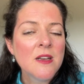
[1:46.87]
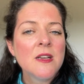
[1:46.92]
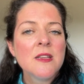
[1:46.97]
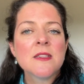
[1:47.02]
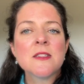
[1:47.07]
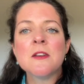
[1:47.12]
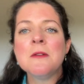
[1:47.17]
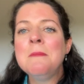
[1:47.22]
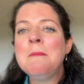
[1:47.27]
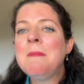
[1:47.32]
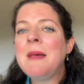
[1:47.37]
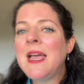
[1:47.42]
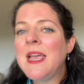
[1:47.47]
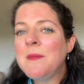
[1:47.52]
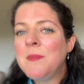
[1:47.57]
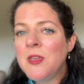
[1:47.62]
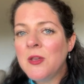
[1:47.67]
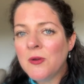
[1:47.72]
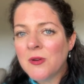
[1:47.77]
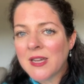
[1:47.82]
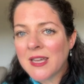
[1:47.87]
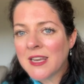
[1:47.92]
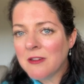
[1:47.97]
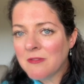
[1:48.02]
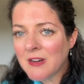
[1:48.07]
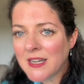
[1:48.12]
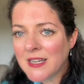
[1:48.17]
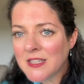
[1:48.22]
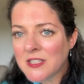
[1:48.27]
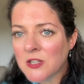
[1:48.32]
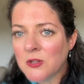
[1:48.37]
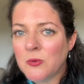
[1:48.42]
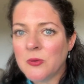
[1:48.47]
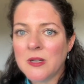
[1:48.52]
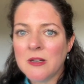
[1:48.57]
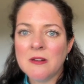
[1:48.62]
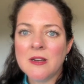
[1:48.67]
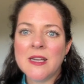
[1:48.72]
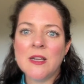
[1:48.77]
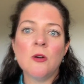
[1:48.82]
So maybe you're getting ready to
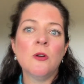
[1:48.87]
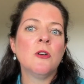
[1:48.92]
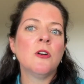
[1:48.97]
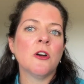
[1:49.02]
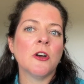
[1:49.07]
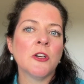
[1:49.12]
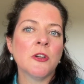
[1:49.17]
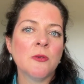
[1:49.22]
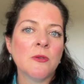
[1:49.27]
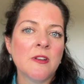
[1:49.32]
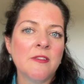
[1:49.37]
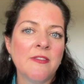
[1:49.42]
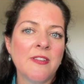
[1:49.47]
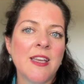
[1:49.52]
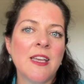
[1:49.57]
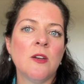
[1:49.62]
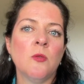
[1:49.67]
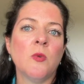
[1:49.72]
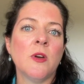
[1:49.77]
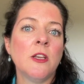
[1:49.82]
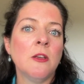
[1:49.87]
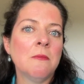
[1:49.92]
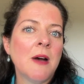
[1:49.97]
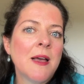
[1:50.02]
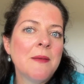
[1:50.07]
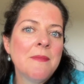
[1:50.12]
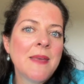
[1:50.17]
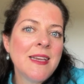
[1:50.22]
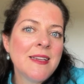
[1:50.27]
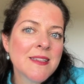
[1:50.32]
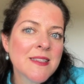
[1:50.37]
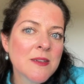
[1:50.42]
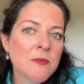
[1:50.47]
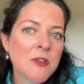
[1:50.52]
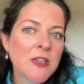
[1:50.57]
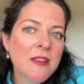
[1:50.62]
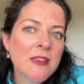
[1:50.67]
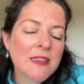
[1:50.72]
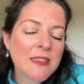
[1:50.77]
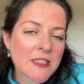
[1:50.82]
query or go to an event where you might meet
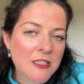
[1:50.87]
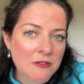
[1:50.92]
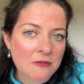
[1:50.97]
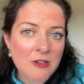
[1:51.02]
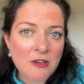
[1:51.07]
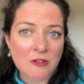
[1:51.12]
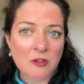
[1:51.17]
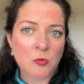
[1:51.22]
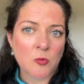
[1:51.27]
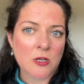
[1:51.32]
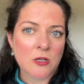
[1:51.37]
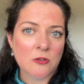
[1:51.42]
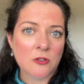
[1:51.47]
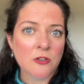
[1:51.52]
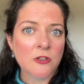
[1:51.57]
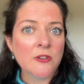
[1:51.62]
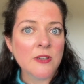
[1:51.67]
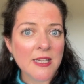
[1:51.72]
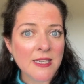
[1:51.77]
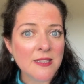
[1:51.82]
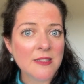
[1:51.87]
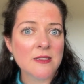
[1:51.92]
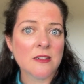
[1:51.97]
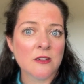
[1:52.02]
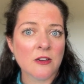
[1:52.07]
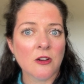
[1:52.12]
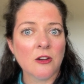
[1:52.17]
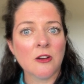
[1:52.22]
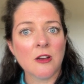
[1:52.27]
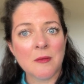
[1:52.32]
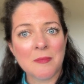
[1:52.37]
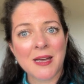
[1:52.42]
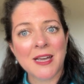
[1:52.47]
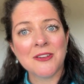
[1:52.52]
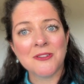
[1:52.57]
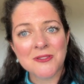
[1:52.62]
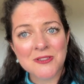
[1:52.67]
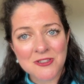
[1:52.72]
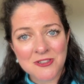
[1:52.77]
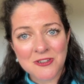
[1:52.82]
someone in the literary world who needs to know about
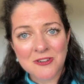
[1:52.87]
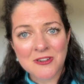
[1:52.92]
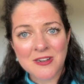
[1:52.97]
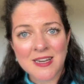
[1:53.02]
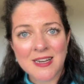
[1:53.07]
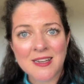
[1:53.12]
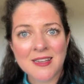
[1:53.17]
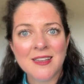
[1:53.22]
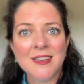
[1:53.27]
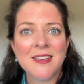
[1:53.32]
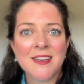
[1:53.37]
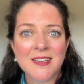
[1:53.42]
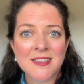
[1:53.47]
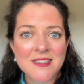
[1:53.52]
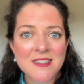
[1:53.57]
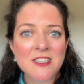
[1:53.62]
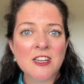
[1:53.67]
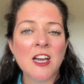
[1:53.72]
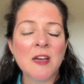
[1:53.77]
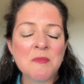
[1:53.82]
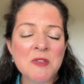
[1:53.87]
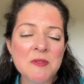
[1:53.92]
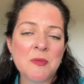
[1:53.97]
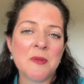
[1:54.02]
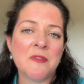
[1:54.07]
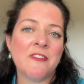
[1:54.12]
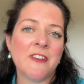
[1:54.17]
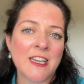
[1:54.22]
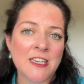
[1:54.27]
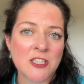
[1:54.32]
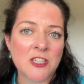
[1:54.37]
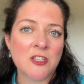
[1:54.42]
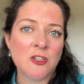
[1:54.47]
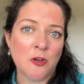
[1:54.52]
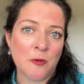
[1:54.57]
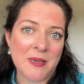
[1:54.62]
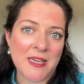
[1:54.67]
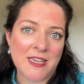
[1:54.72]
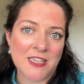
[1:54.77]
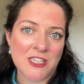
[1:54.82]
your story. It's time to perfect
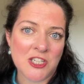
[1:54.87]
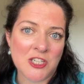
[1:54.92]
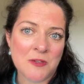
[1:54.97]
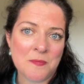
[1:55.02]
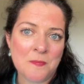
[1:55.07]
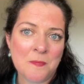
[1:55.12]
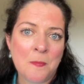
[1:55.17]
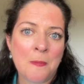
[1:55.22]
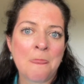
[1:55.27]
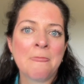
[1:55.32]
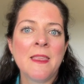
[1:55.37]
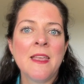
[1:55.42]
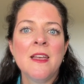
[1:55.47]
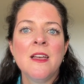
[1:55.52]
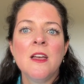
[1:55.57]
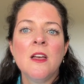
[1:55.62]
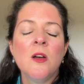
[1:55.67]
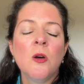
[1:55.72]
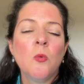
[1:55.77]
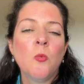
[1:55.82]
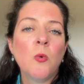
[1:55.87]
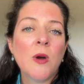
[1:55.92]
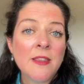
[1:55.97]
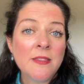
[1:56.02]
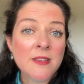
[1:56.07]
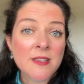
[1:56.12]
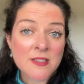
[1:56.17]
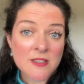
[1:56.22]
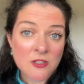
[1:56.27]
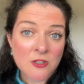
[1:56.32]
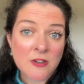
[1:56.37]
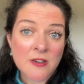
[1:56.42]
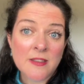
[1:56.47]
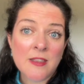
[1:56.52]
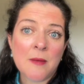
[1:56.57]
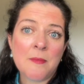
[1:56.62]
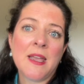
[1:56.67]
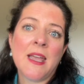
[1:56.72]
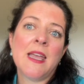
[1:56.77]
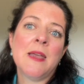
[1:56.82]
your pitch. When the story
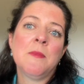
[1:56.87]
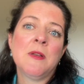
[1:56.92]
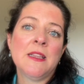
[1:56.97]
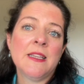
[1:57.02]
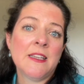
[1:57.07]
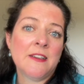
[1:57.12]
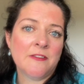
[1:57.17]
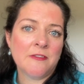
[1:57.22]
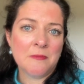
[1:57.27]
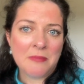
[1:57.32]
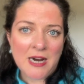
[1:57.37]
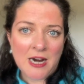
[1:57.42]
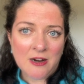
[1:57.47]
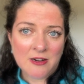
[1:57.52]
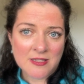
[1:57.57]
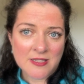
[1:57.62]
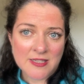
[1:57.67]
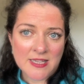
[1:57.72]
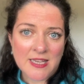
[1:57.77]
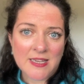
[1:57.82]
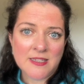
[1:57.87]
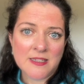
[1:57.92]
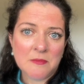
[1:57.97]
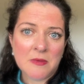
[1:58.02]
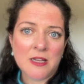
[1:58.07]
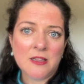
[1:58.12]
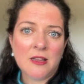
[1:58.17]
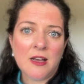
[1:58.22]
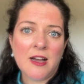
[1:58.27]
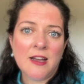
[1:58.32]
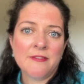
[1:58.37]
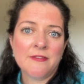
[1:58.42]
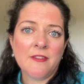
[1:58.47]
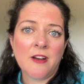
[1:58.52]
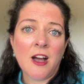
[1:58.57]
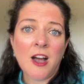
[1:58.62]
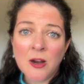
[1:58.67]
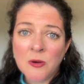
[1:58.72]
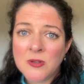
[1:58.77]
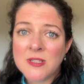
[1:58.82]
that became a letter from Paris landed in my life,
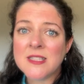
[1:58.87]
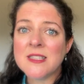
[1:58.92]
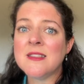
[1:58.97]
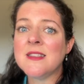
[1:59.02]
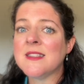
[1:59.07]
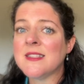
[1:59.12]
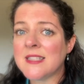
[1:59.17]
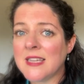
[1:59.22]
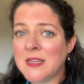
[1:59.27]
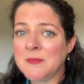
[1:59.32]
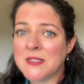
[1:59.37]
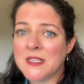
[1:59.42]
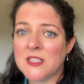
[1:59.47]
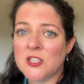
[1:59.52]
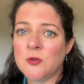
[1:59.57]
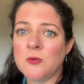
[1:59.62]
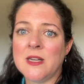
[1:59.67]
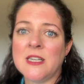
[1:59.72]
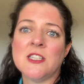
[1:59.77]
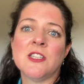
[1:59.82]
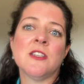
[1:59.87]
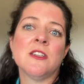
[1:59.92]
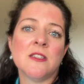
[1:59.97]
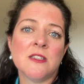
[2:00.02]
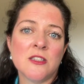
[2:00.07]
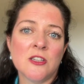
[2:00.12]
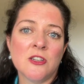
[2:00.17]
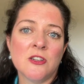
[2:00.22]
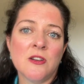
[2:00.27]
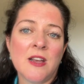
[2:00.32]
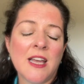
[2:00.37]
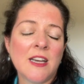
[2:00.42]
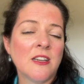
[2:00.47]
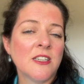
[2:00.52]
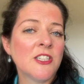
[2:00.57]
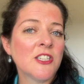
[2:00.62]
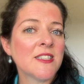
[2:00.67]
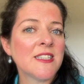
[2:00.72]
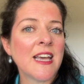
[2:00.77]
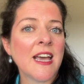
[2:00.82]
I was in the same situation as you, and I
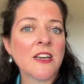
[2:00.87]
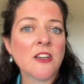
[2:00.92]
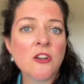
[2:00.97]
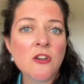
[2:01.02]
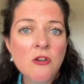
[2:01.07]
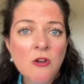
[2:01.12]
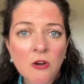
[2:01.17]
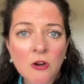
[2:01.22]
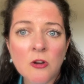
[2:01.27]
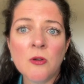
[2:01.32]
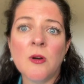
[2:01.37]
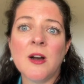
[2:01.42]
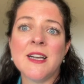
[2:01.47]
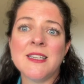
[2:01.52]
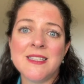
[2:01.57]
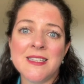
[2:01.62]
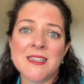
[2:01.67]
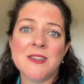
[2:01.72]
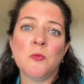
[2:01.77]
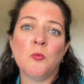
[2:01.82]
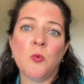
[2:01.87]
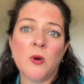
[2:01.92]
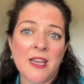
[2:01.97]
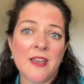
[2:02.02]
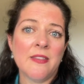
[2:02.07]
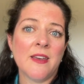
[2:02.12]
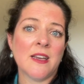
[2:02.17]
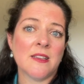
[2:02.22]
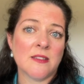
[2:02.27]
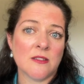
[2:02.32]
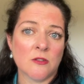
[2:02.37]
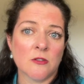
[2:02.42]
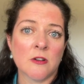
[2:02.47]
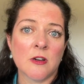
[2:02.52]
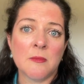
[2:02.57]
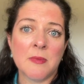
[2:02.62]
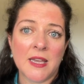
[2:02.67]
just had no idea where that story